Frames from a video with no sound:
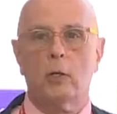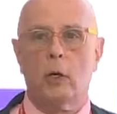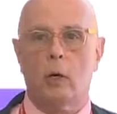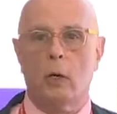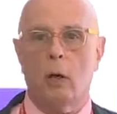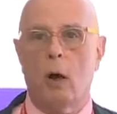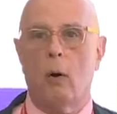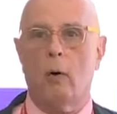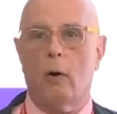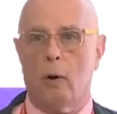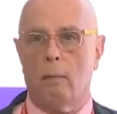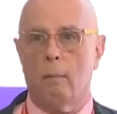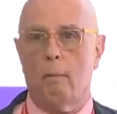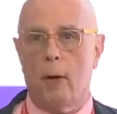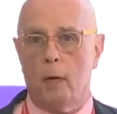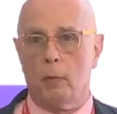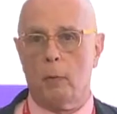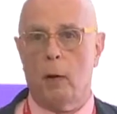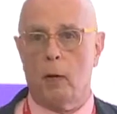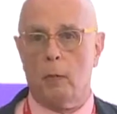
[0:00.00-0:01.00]
lower,
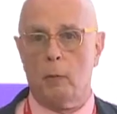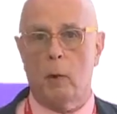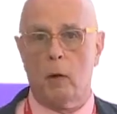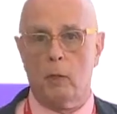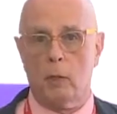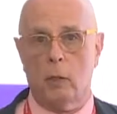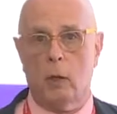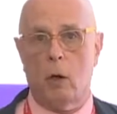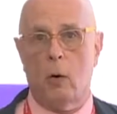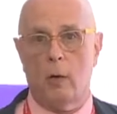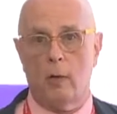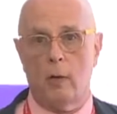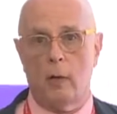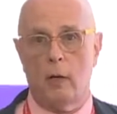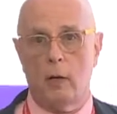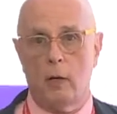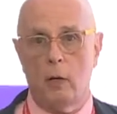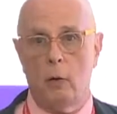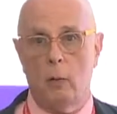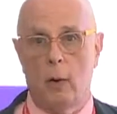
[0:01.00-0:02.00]
much lower
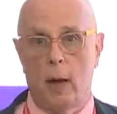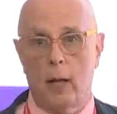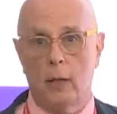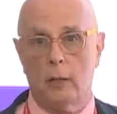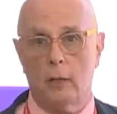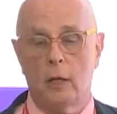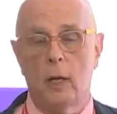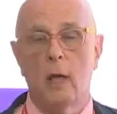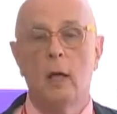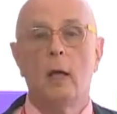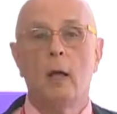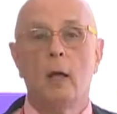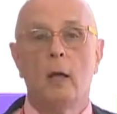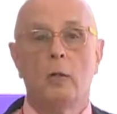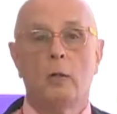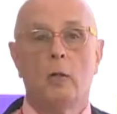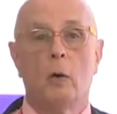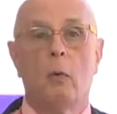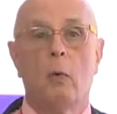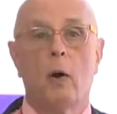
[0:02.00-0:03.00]
than the U.S.
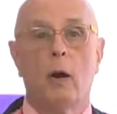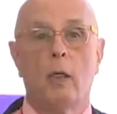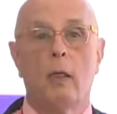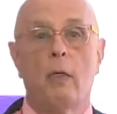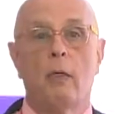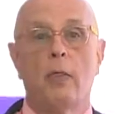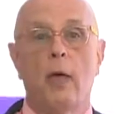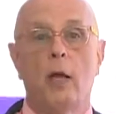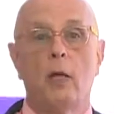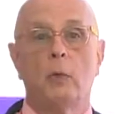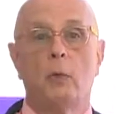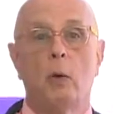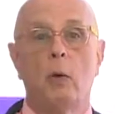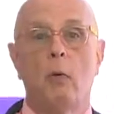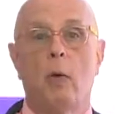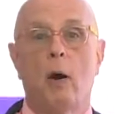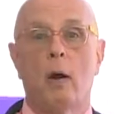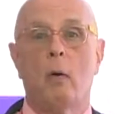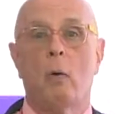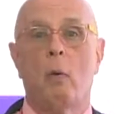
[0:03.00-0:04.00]
So one of the things we
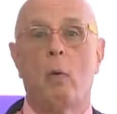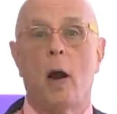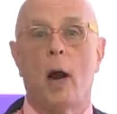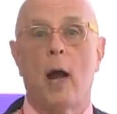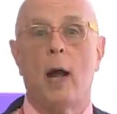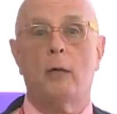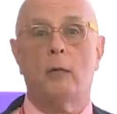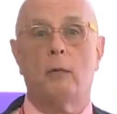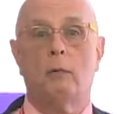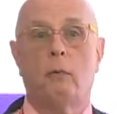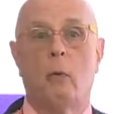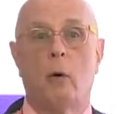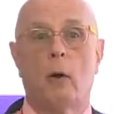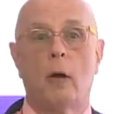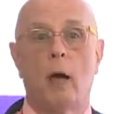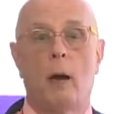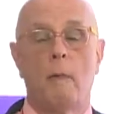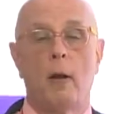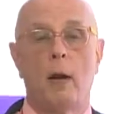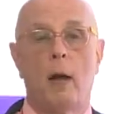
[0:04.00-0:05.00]
want to watch for
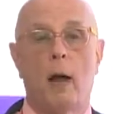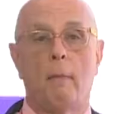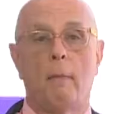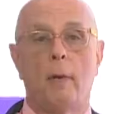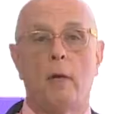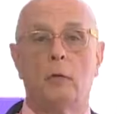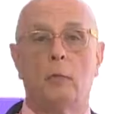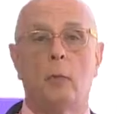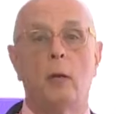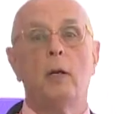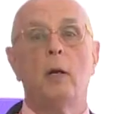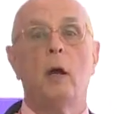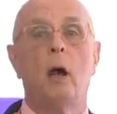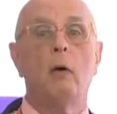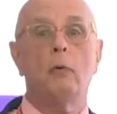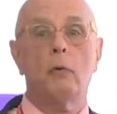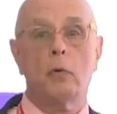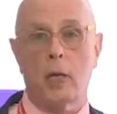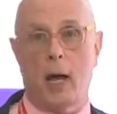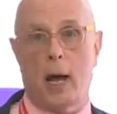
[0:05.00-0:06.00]
coming up is we
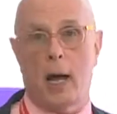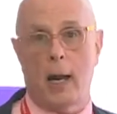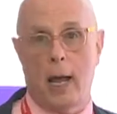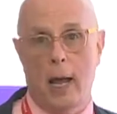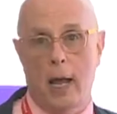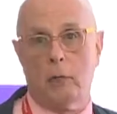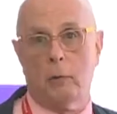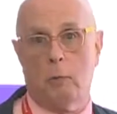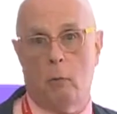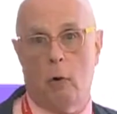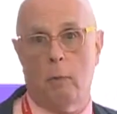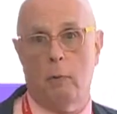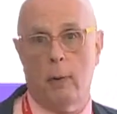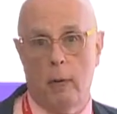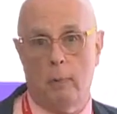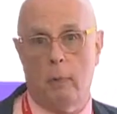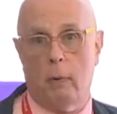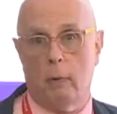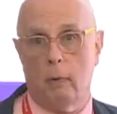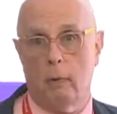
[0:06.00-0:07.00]
know China has more
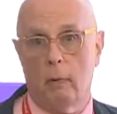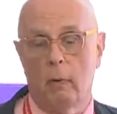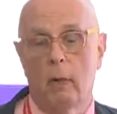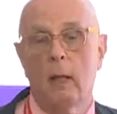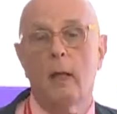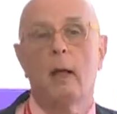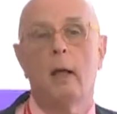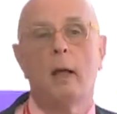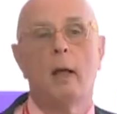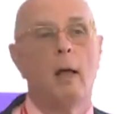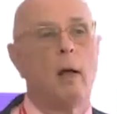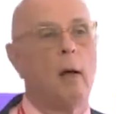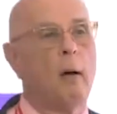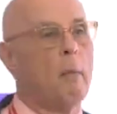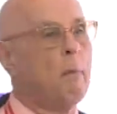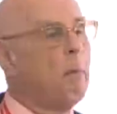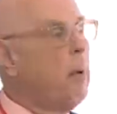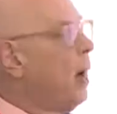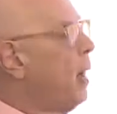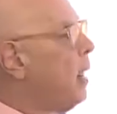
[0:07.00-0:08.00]
people.
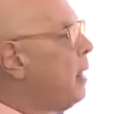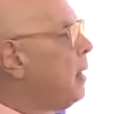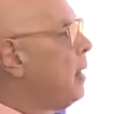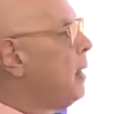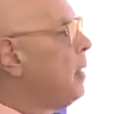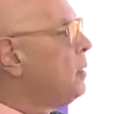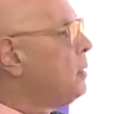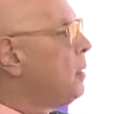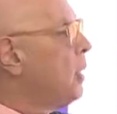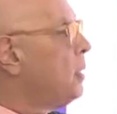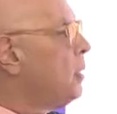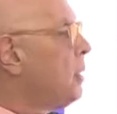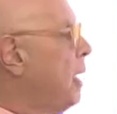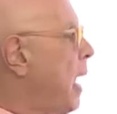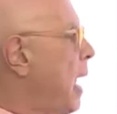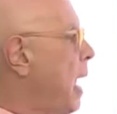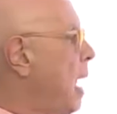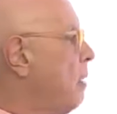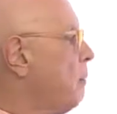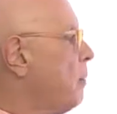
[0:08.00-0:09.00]
But is this
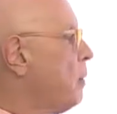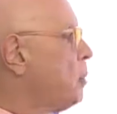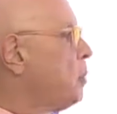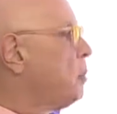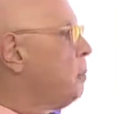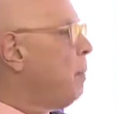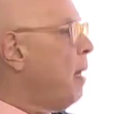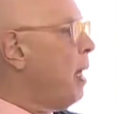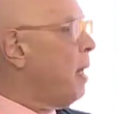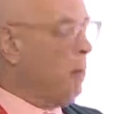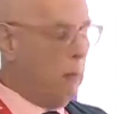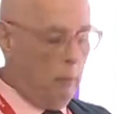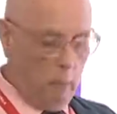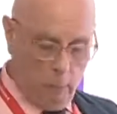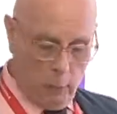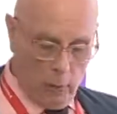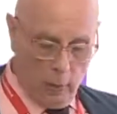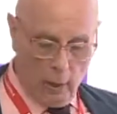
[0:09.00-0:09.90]
average spend per